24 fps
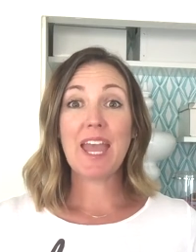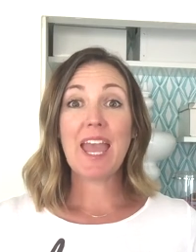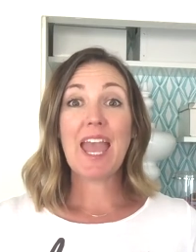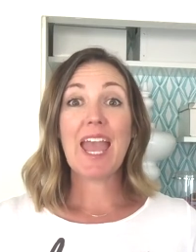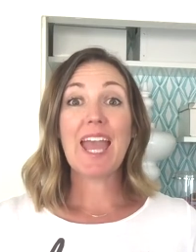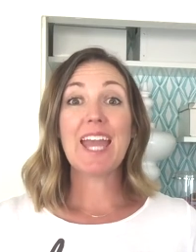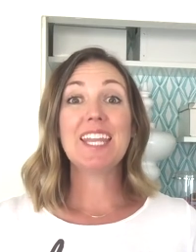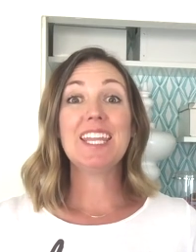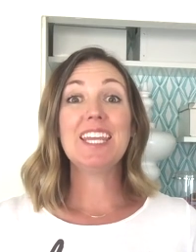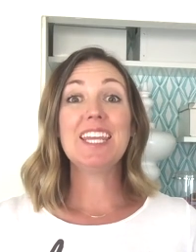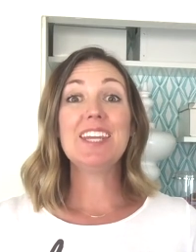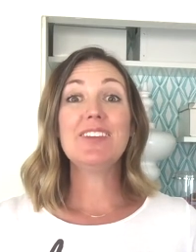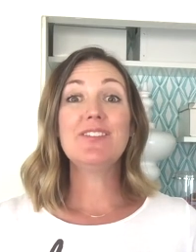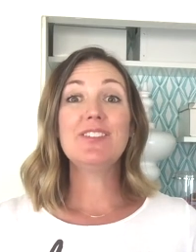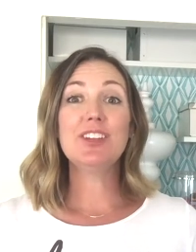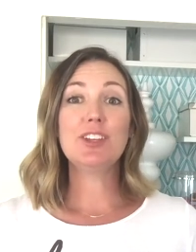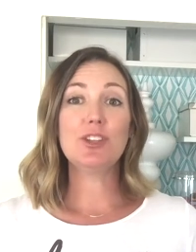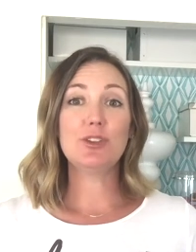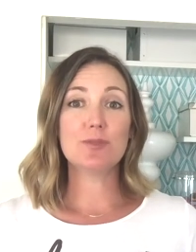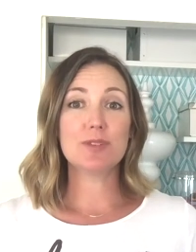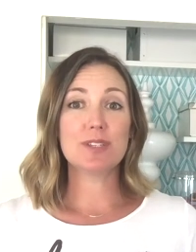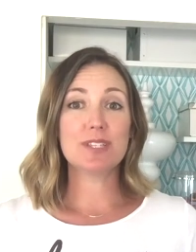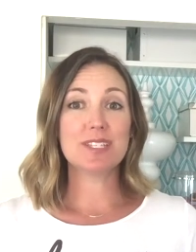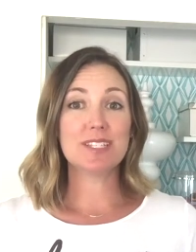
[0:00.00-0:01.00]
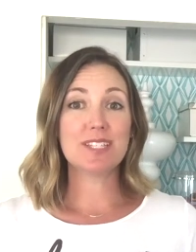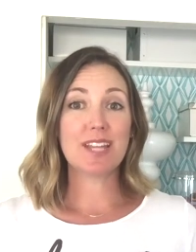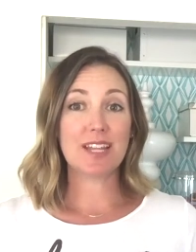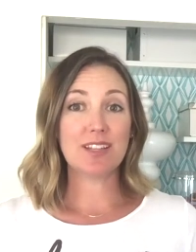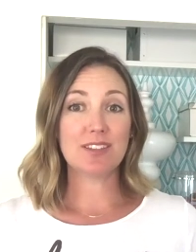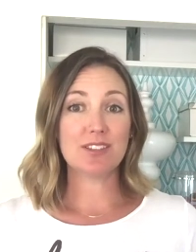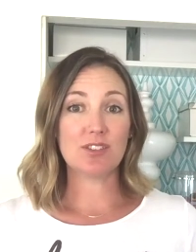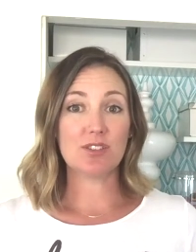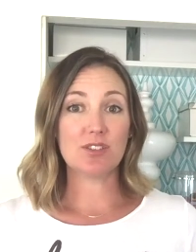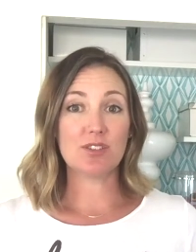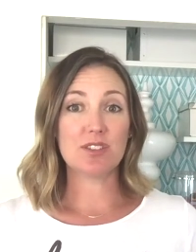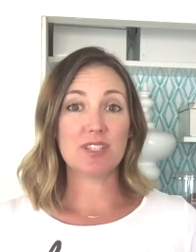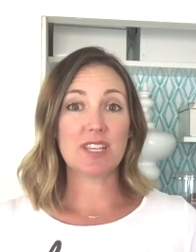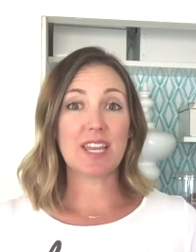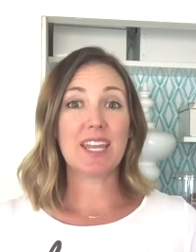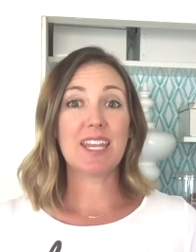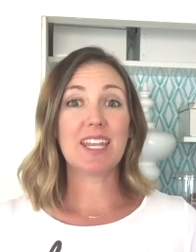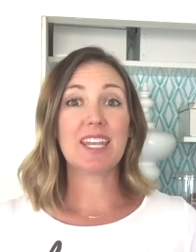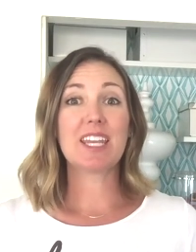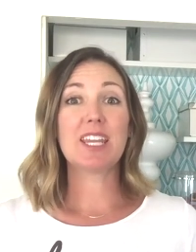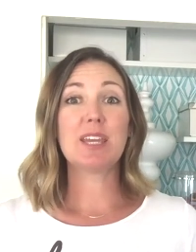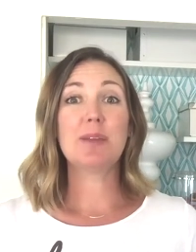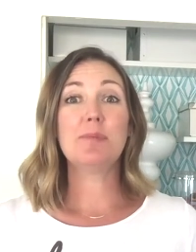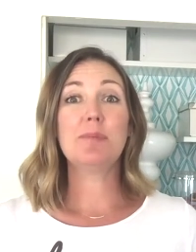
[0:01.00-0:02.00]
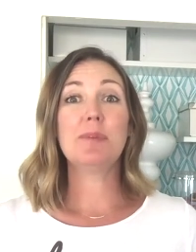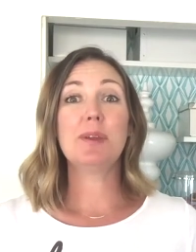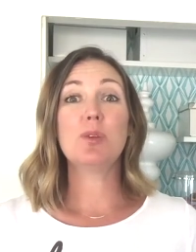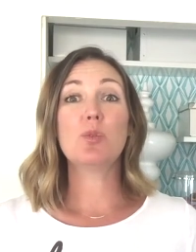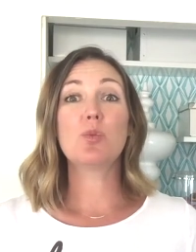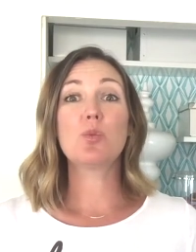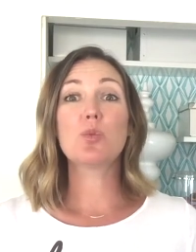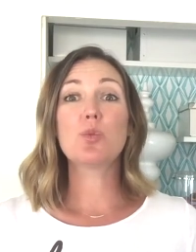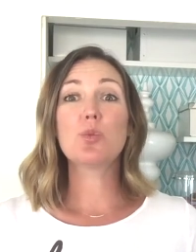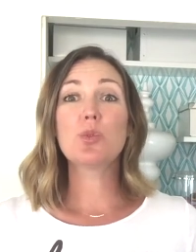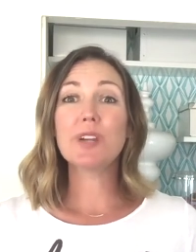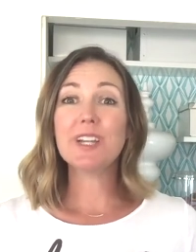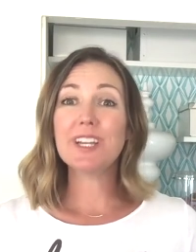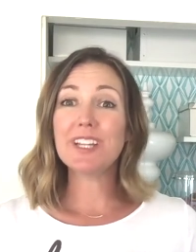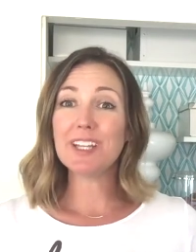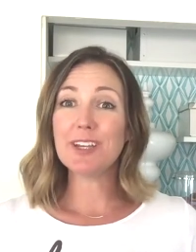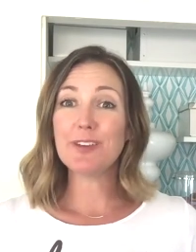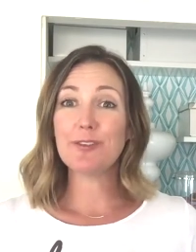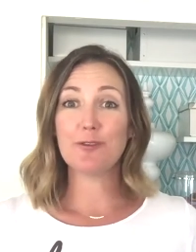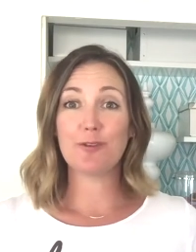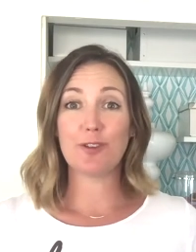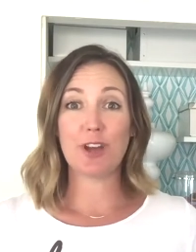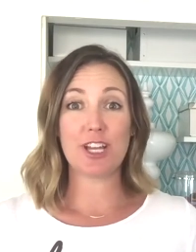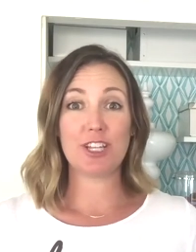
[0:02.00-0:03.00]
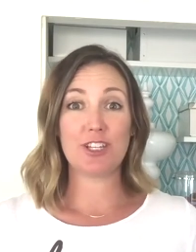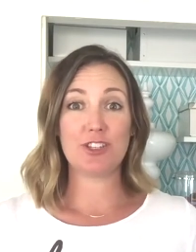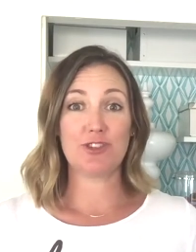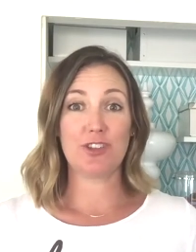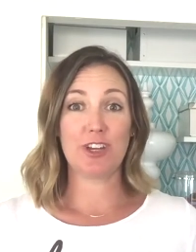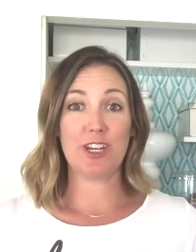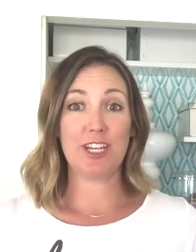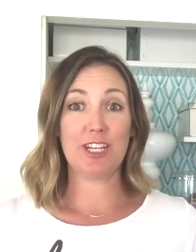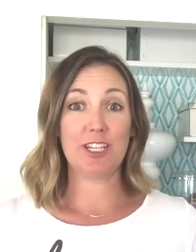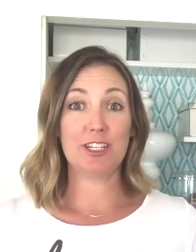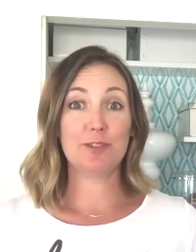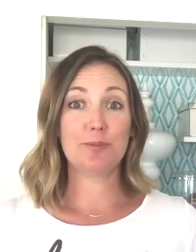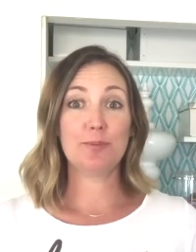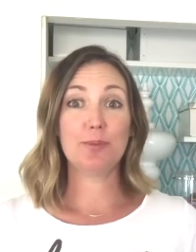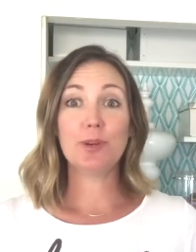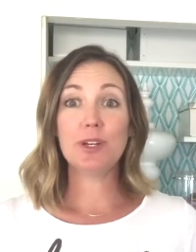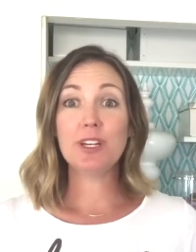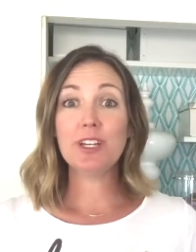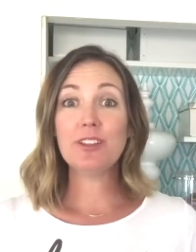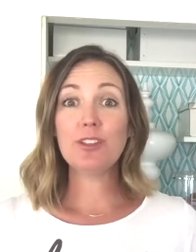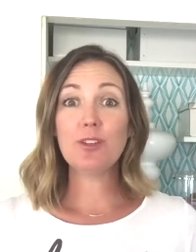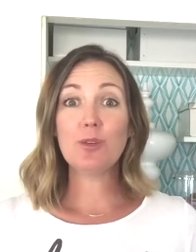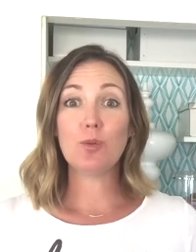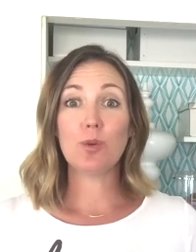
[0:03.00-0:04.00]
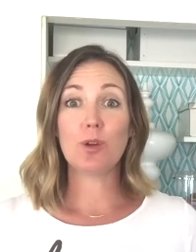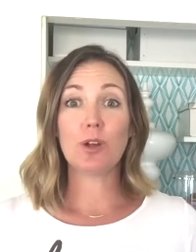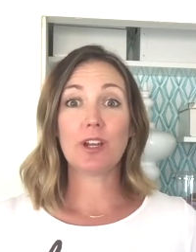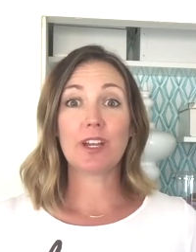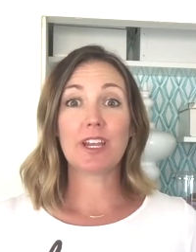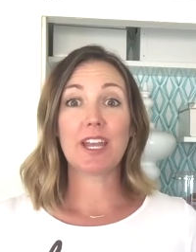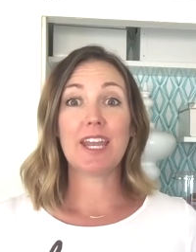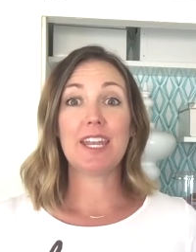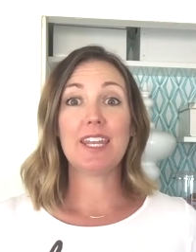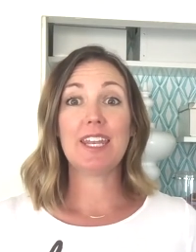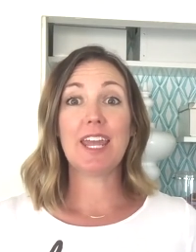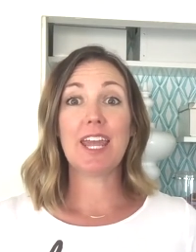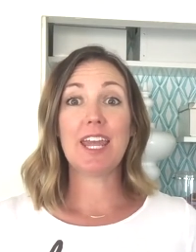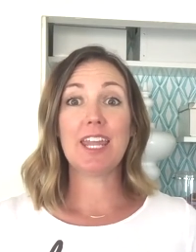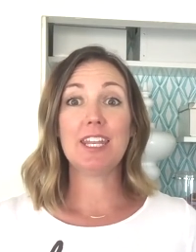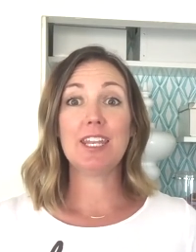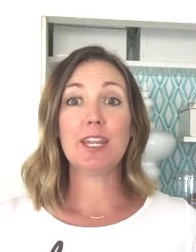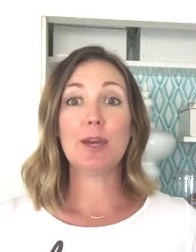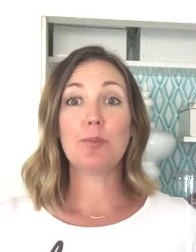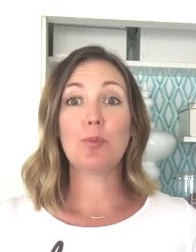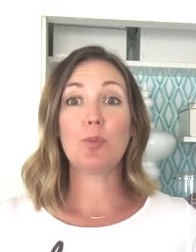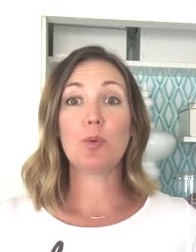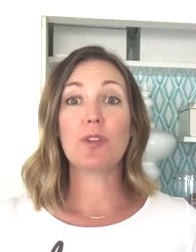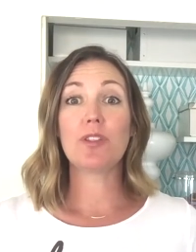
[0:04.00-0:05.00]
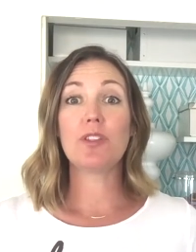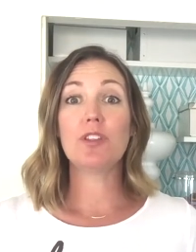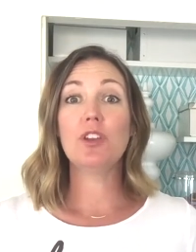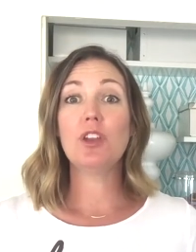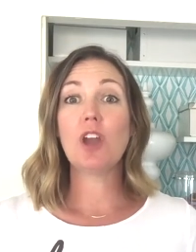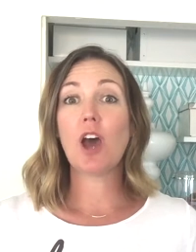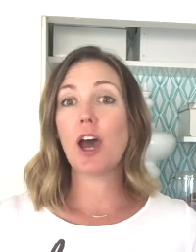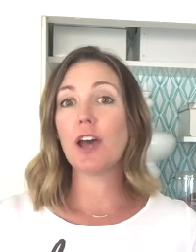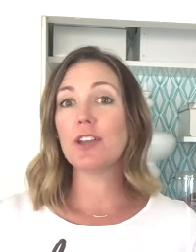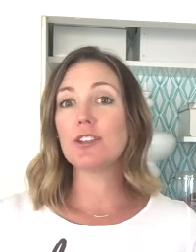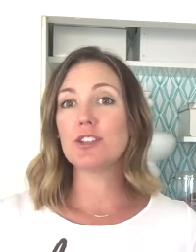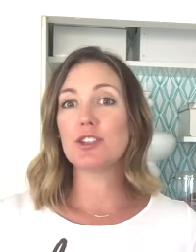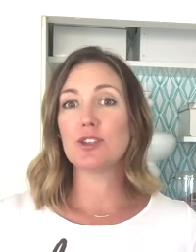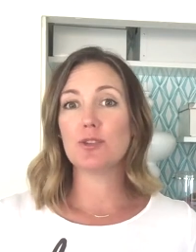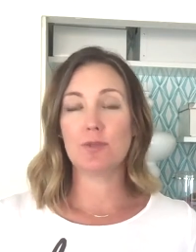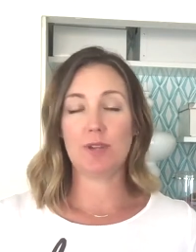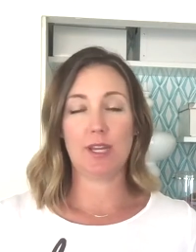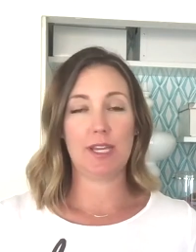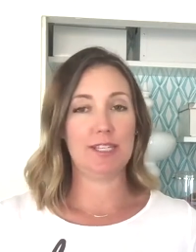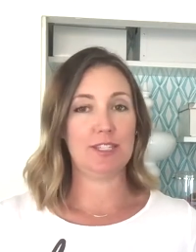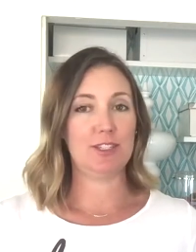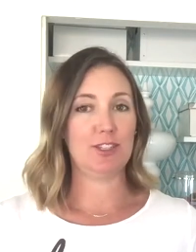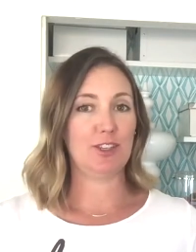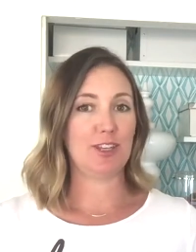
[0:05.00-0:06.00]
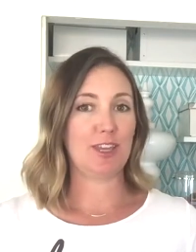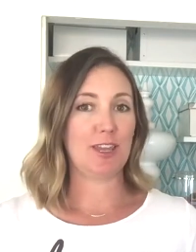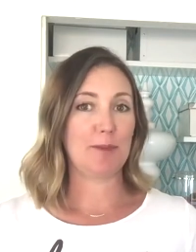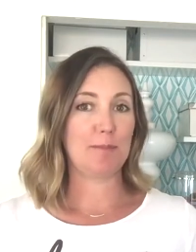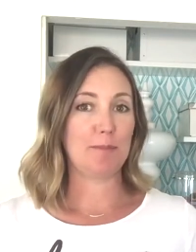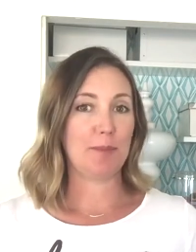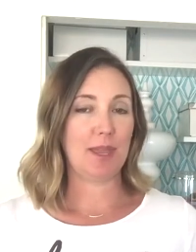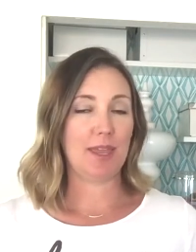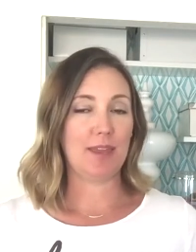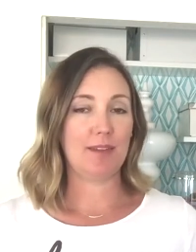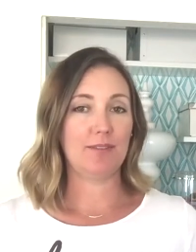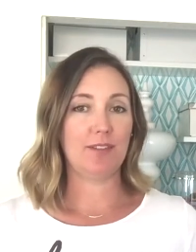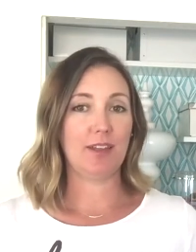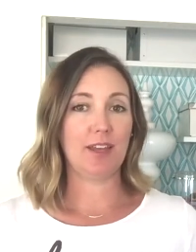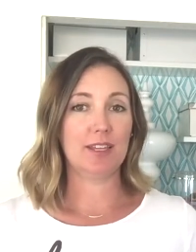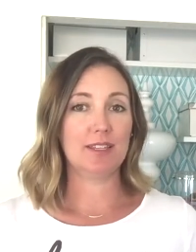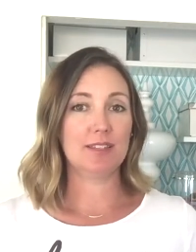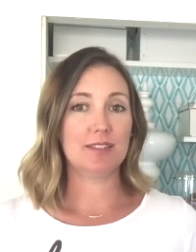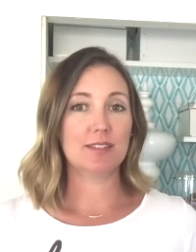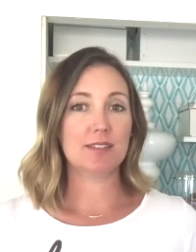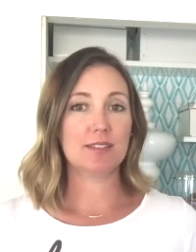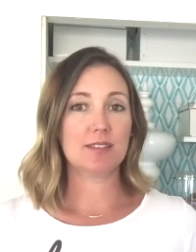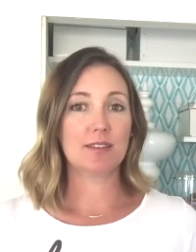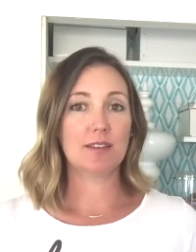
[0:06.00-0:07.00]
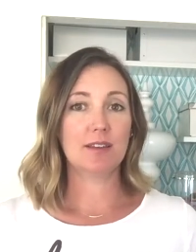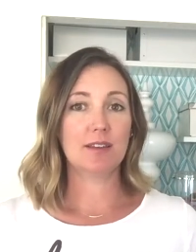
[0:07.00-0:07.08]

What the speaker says: and even used stencils, and it can be really frustrating to put in the work and end up with not so nice looking paint lines.